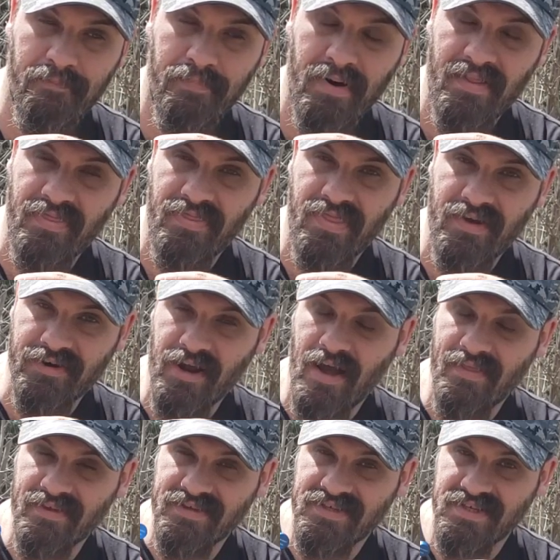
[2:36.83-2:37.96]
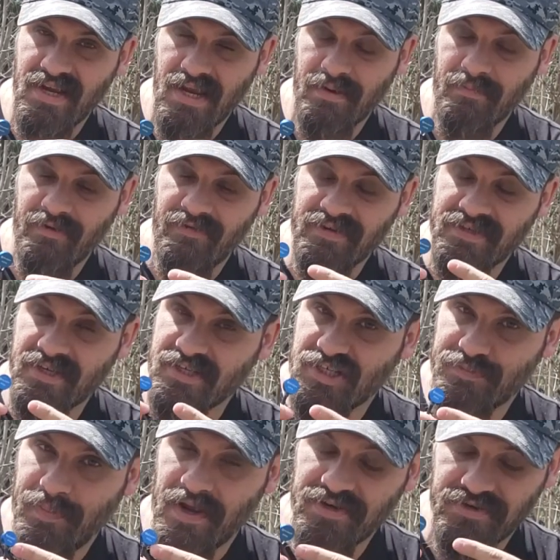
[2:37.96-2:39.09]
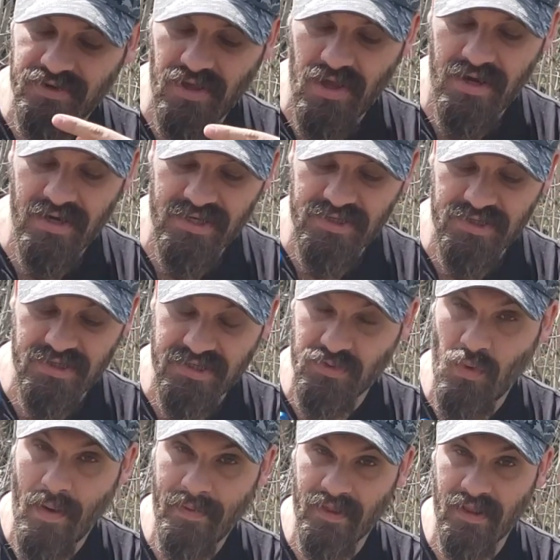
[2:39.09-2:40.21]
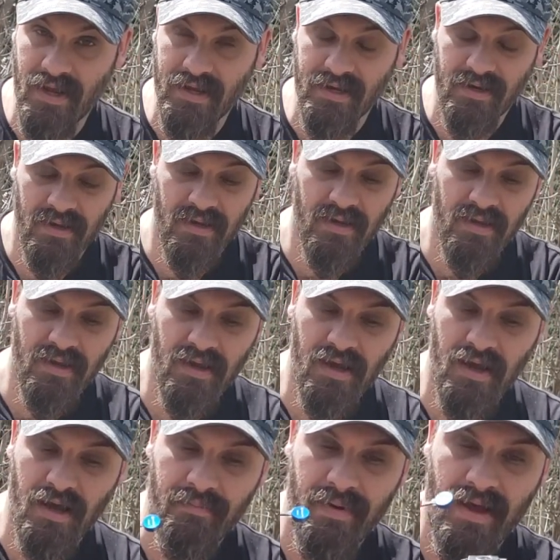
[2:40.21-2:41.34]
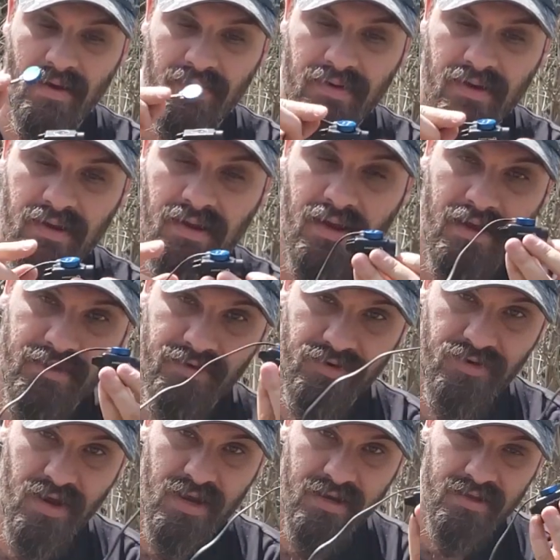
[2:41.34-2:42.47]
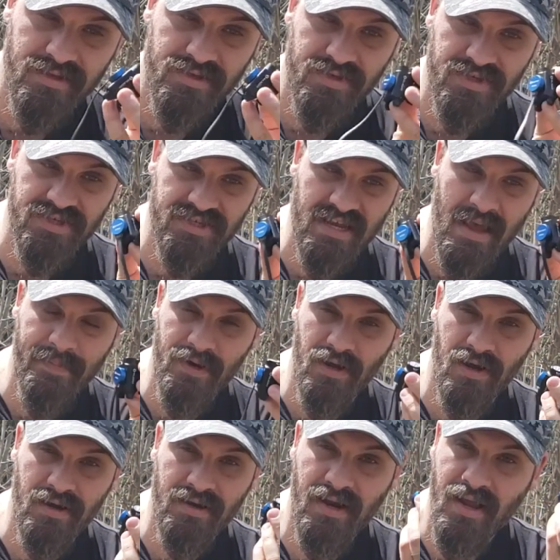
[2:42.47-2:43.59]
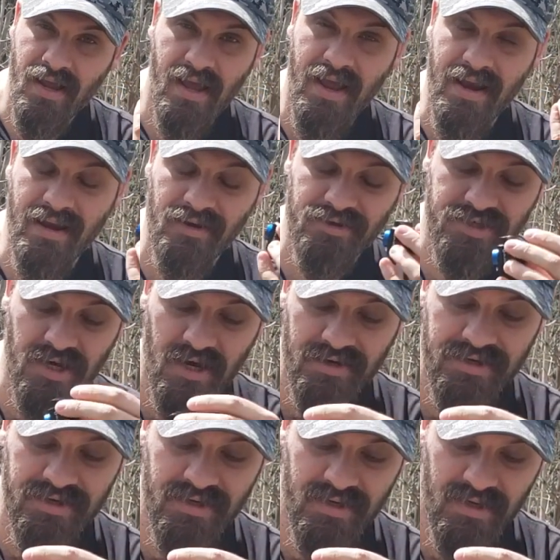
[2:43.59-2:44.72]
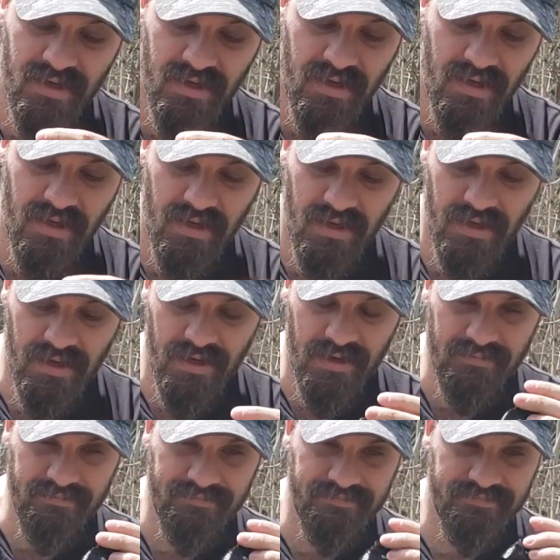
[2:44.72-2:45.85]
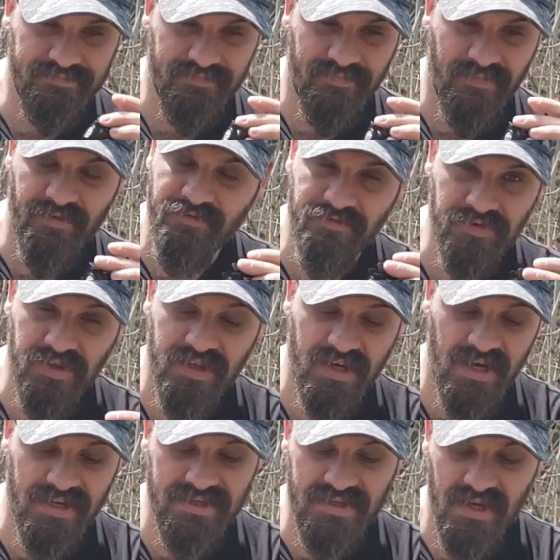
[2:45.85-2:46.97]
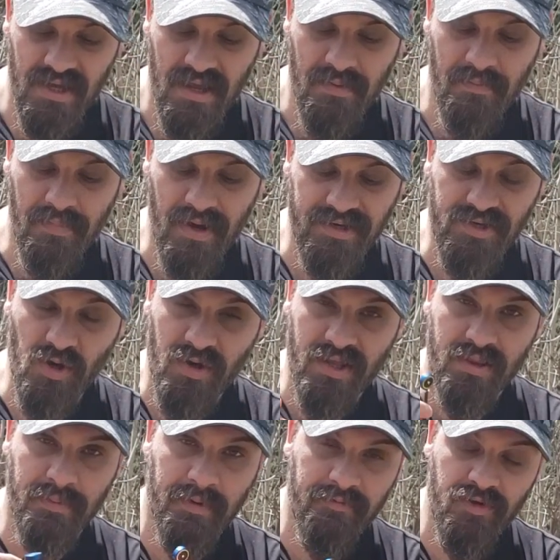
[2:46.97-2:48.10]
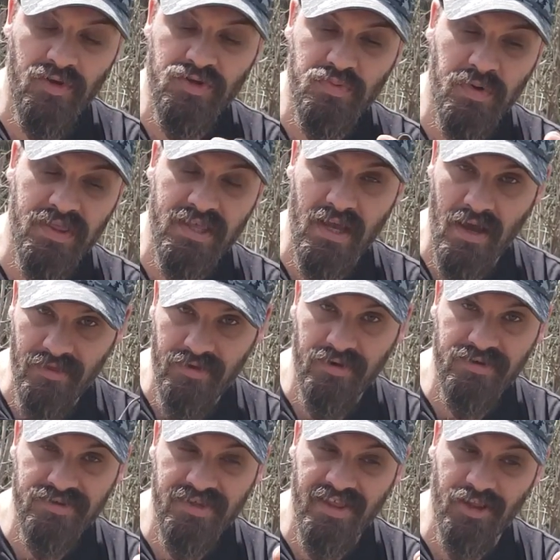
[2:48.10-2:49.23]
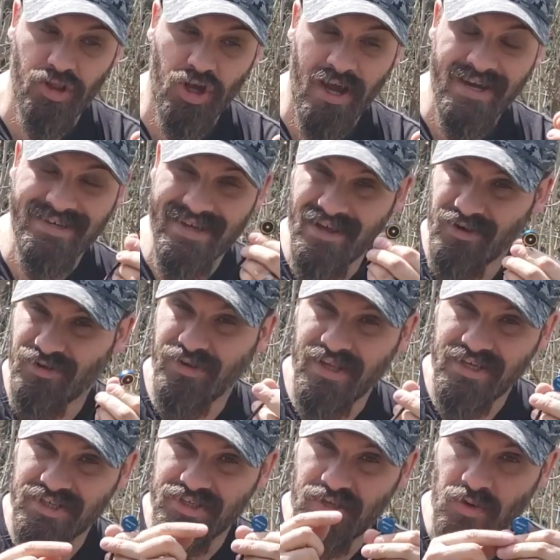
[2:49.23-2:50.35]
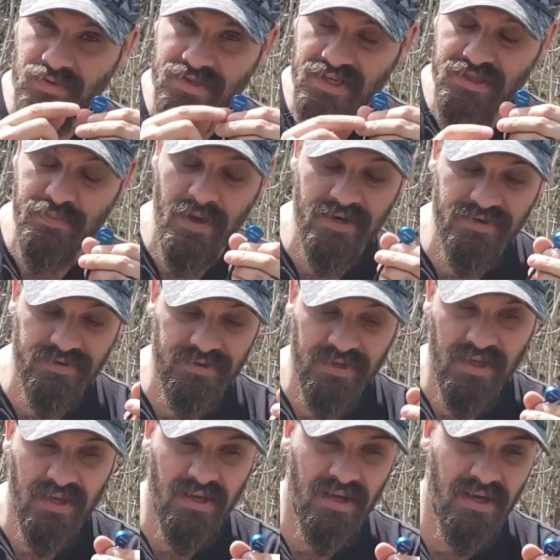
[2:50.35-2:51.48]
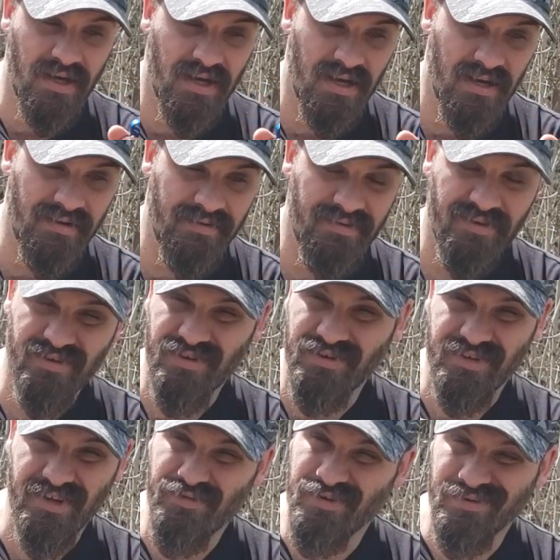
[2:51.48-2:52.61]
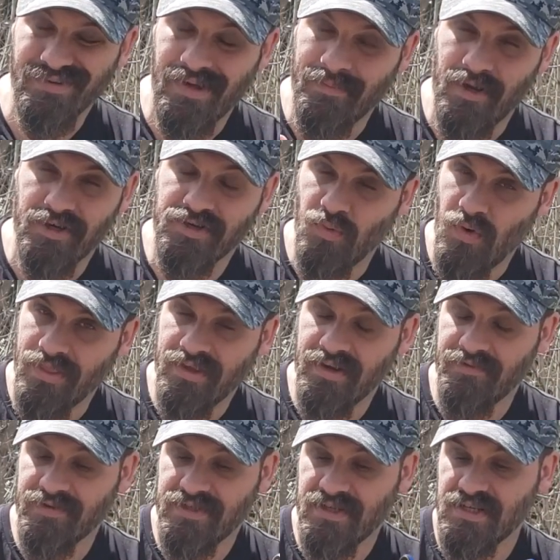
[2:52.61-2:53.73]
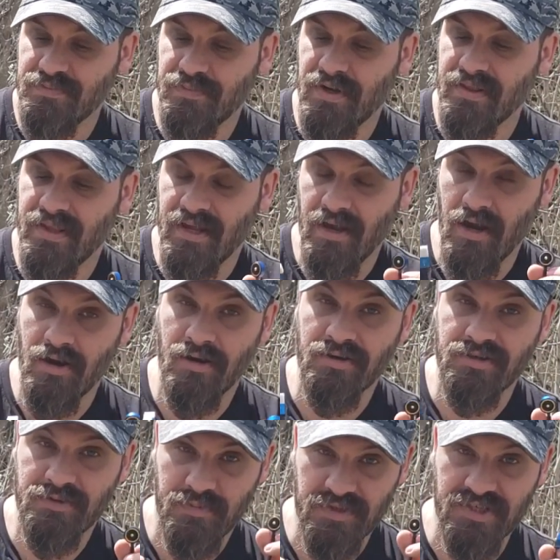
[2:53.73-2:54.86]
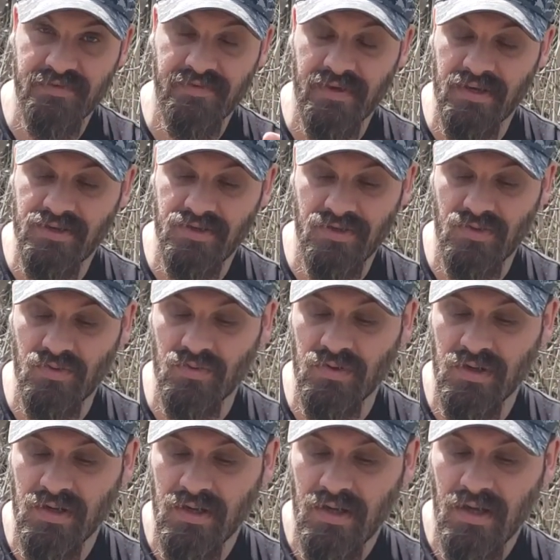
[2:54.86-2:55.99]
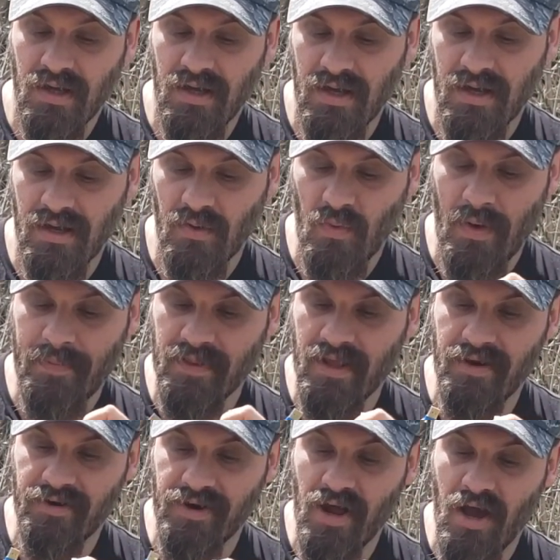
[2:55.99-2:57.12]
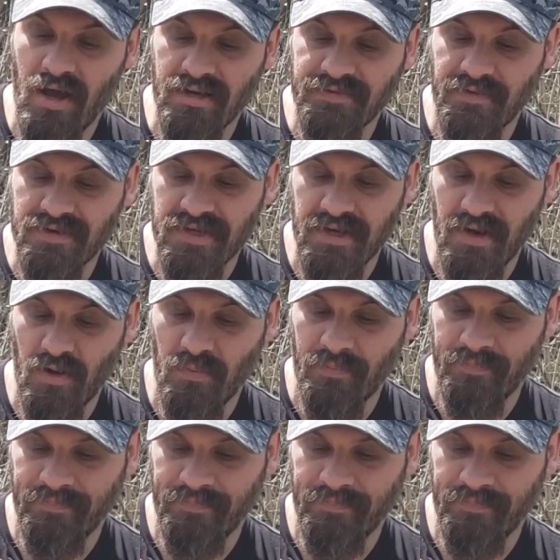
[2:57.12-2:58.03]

but they're not the same. If it says special on it, it's a weapon light mount, and they're great because you just snap it on and it'll charge. Really nice, but don't get them confused with the others that look identical. They just don't say special. They're a little different. I'm not sure what the difference is, but they are specific to weapon light or not, as far as I know.